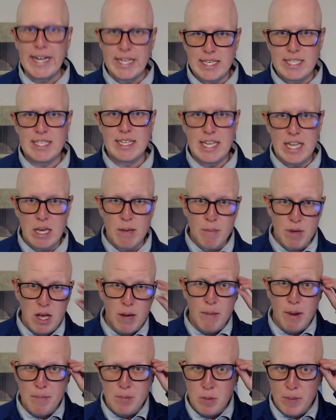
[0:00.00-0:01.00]
see him come
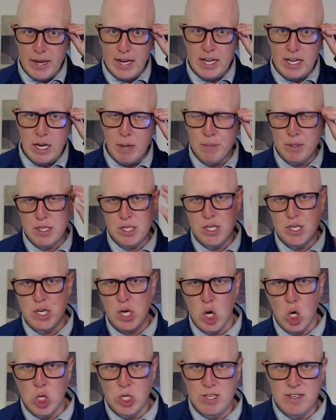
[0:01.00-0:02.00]
up to make a couple of
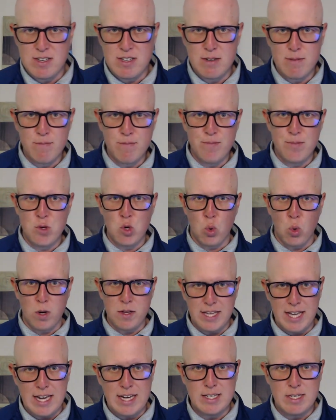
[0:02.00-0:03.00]
starts toward
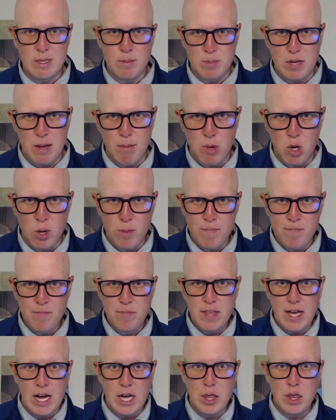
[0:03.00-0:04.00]
the end of September.
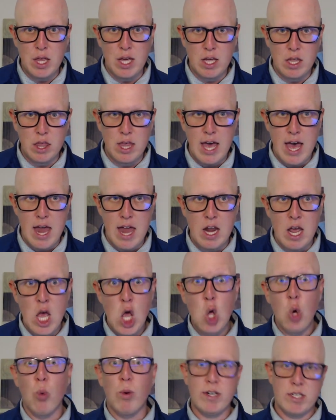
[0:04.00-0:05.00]
I think that
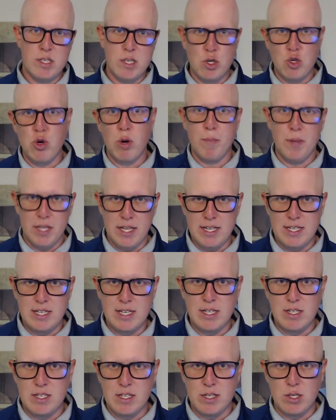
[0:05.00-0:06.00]
once the AAA
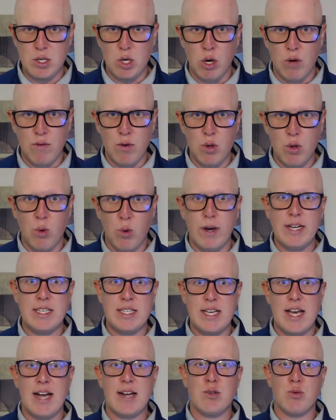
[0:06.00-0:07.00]
season is over, the White
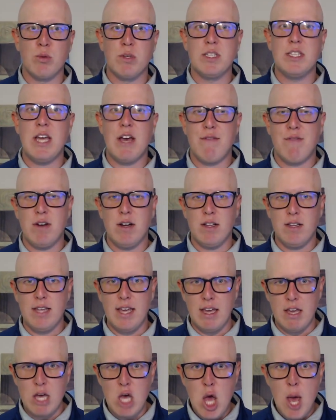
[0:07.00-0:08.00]
Sox will
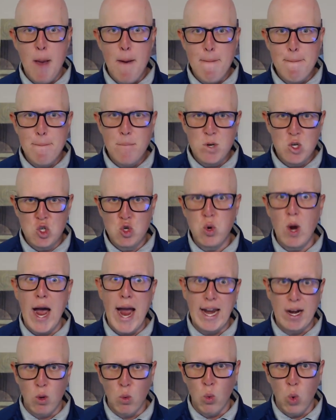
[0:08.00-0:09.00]
definitely try
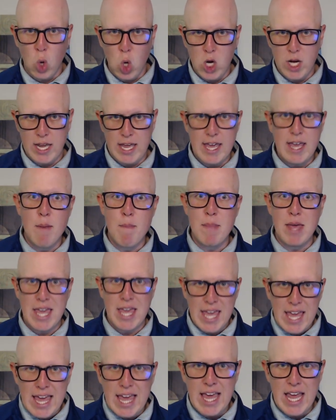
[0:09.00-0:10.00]
to work him
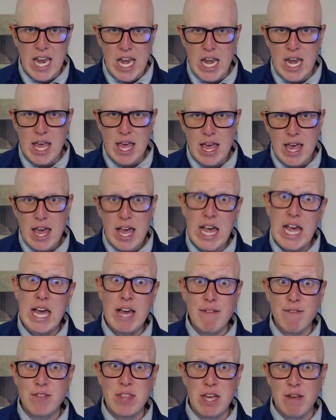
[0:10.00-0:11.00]
in
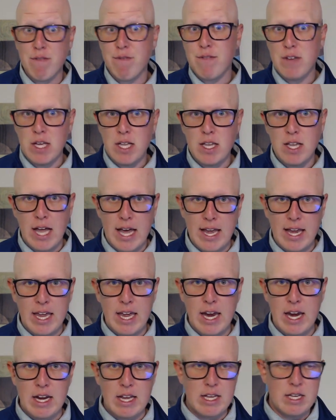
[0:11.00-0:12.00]
if they feel like
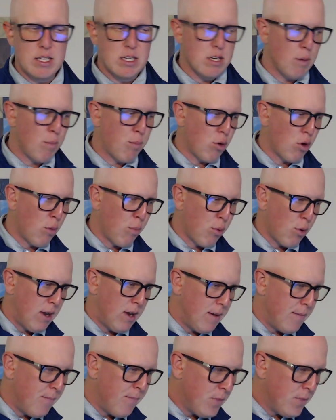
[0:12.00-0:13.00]
it is
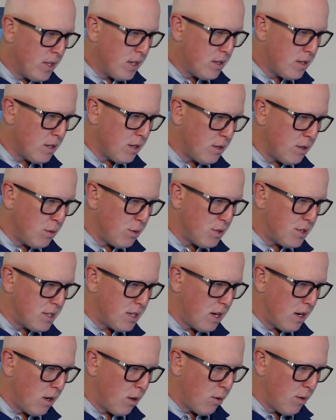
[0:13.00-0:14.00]
appropriate to do
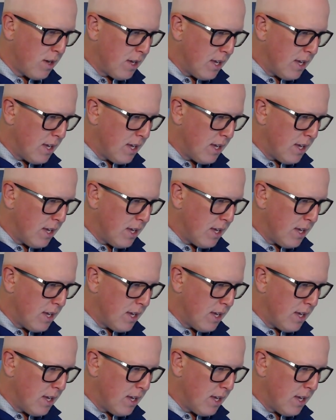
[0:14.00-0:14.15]
so.